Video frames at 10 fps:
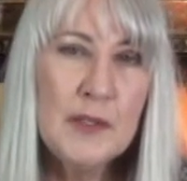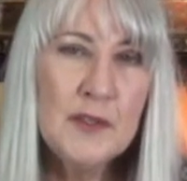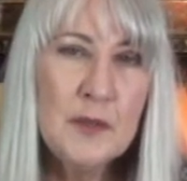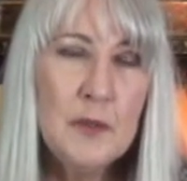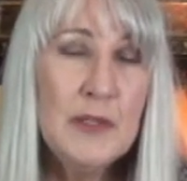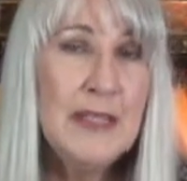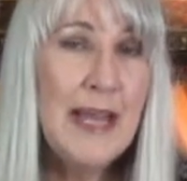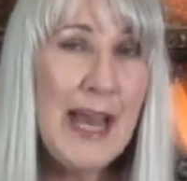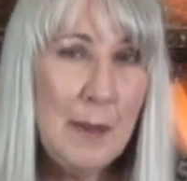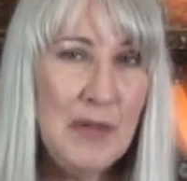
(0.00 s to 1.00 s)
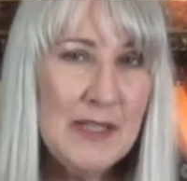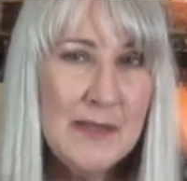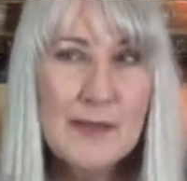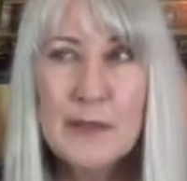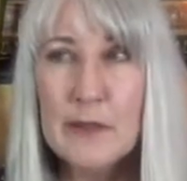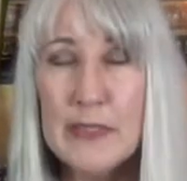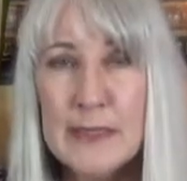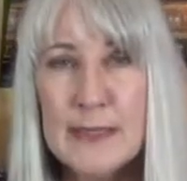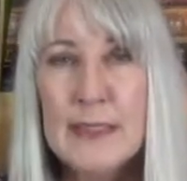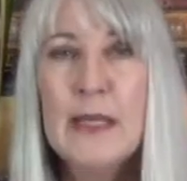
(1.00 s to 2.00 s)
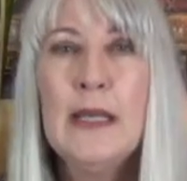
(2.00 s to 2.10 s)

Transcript: to the happiness series